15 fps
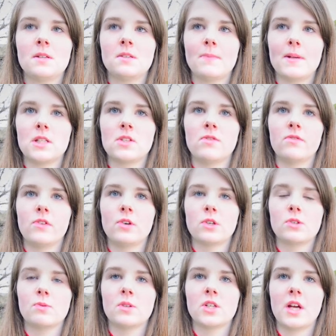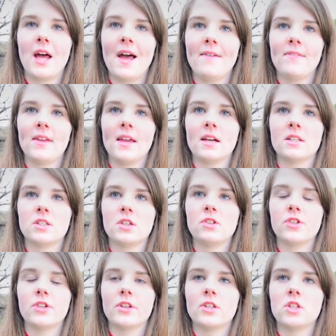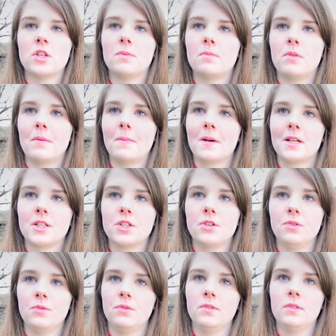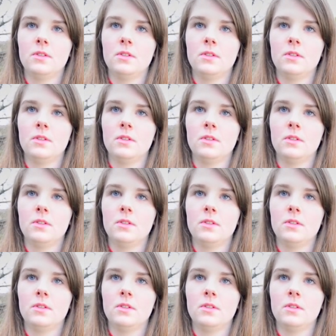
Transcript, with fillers: suspension forks which are heavy and don't do their job properly at all.